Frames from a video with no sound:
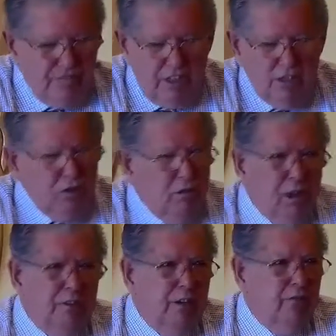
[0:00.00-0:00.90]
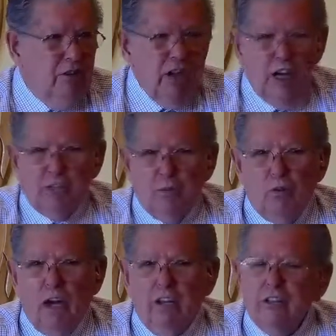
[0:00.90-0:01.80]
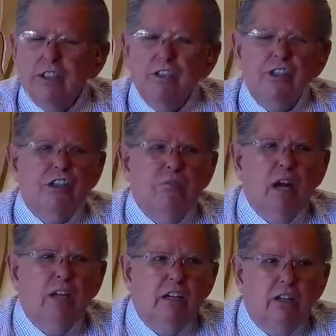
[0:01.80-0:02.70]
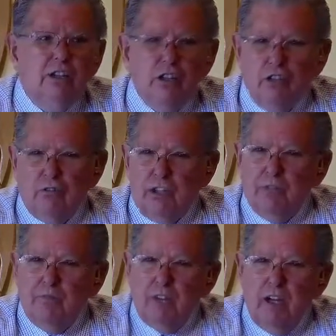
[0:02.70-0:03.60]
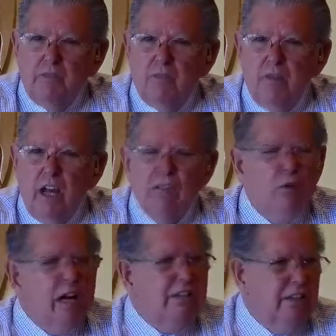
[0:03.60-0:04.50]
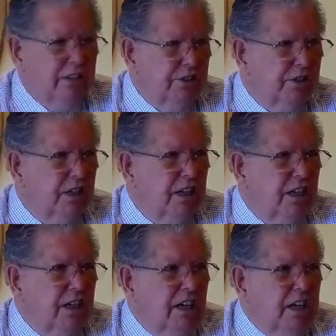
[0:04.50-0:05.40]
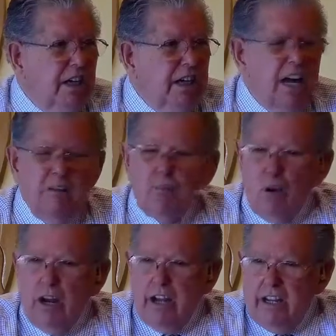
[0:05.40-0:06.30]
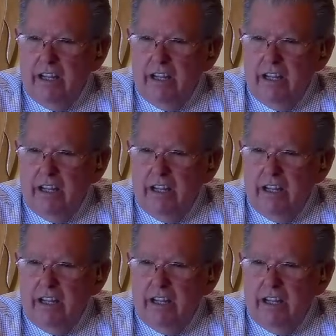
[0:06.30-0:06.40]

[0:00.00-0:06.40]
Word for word: He's one of my favorite gospel writers. He says, my little children, I, I write this and I pray